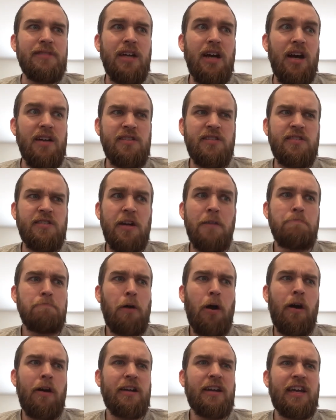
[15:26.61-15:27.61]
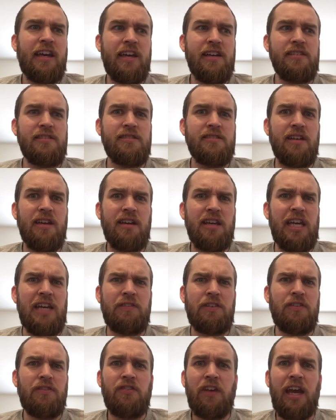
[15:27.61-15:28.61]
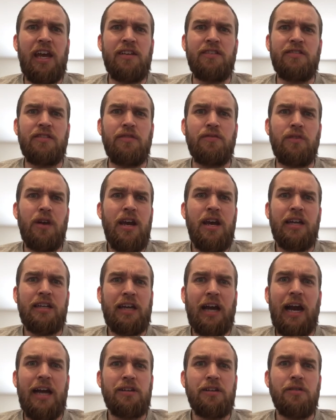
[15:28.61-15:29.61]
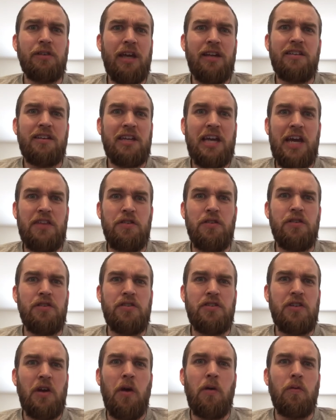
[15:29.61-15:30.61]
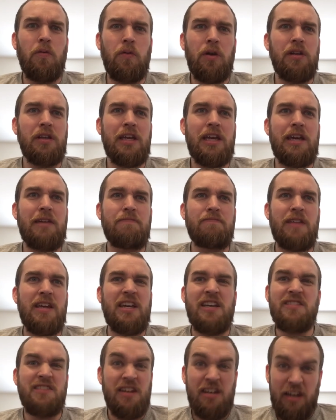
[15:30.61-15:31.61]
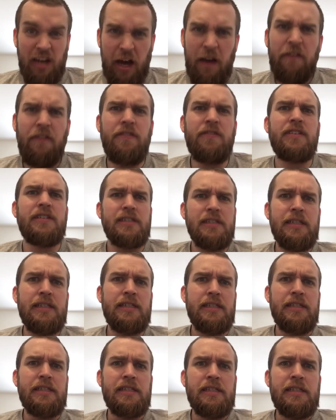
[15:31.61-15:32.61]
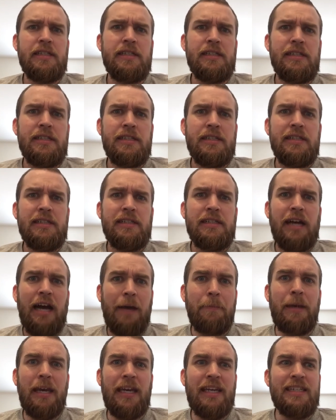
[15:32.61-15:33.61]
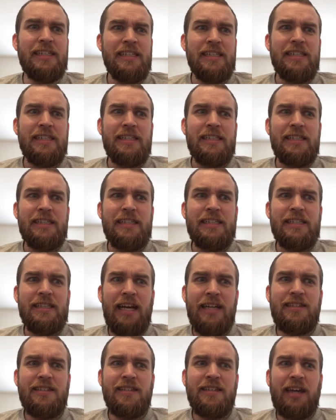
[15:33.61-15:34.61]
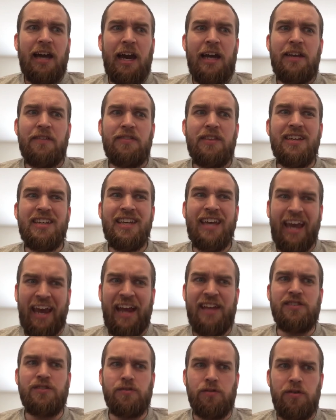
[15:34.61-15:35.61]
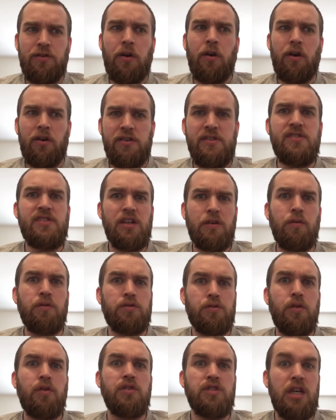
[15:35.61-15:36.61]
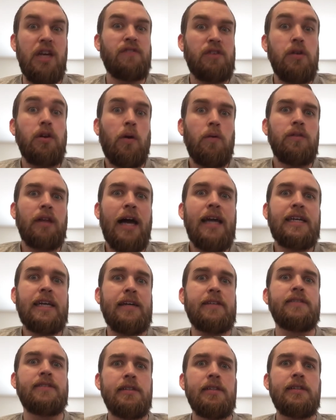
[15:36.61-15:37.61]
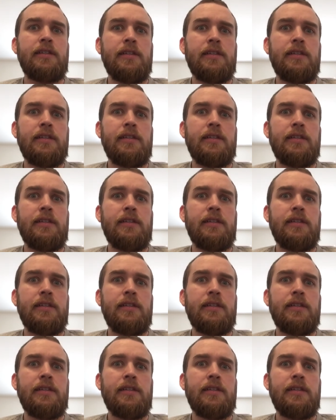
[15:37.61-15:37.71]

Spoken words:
A subpar kiss that even fans of Rey and Kylo getting together don't really think is enough? I mean, that's kind of the cancer at the heart of the sequel trilogy if you don't like it.